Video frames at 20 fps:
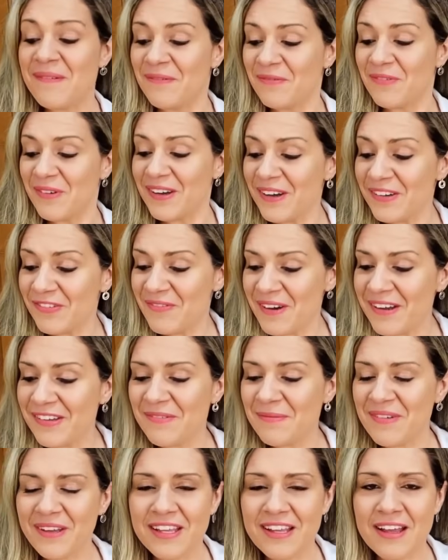For this
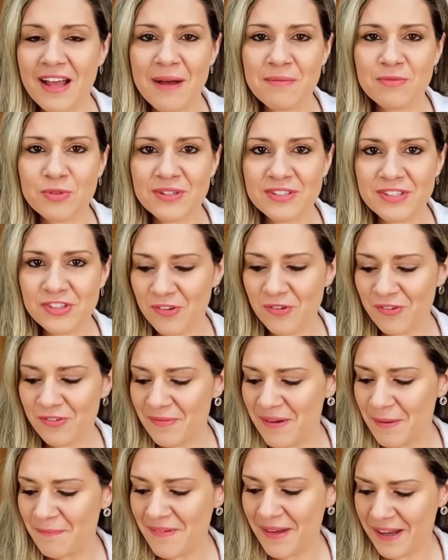recipe, I'm going to use
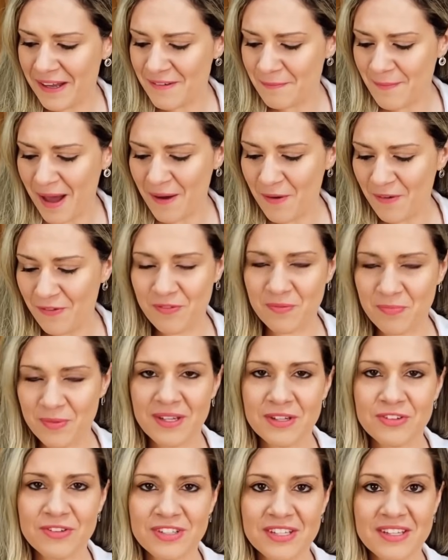my big, powerful
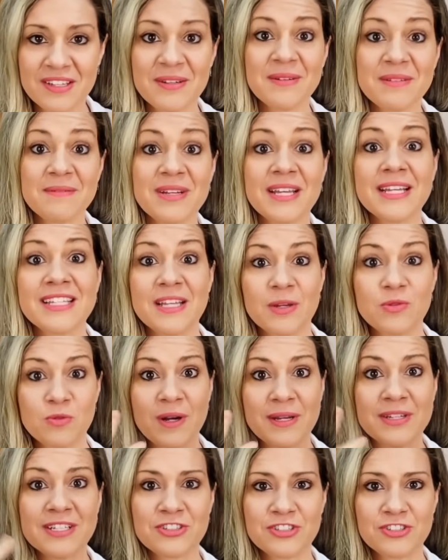blender here because I
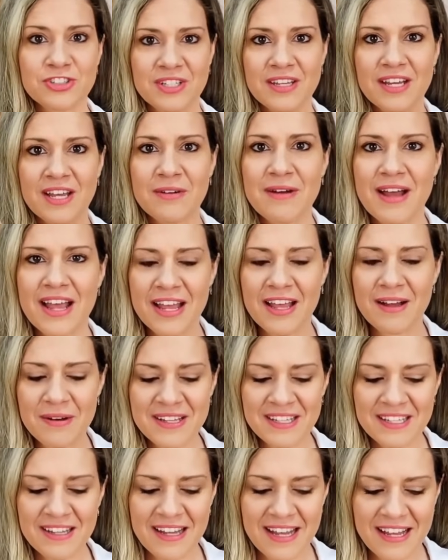want it to turn out
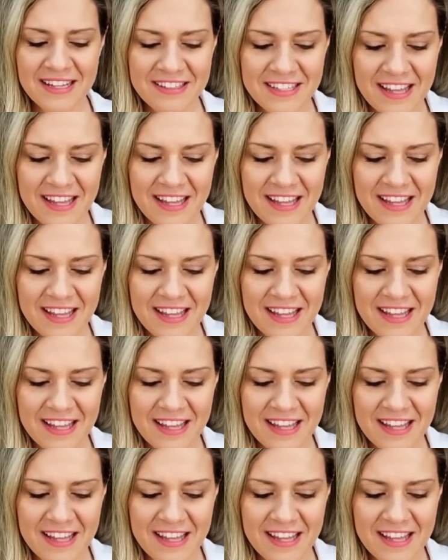airy and